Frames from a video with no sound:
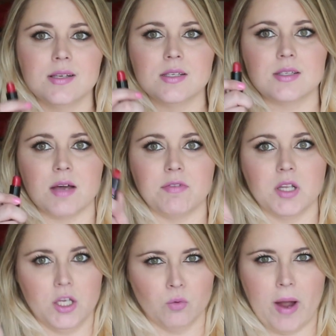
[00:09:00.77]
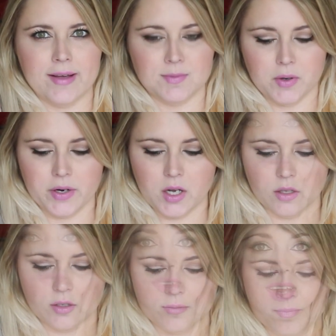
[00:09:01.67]
This is definitely a raspberry
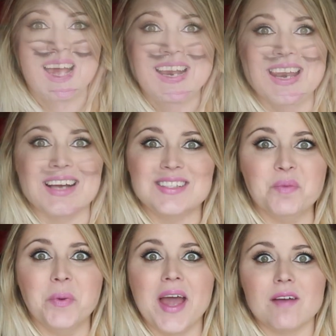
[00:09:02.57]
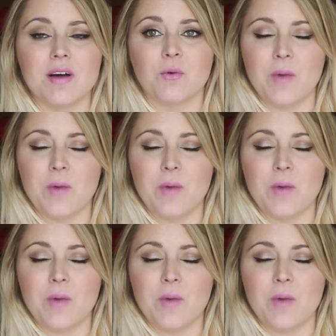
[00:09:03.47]
color. Next up we have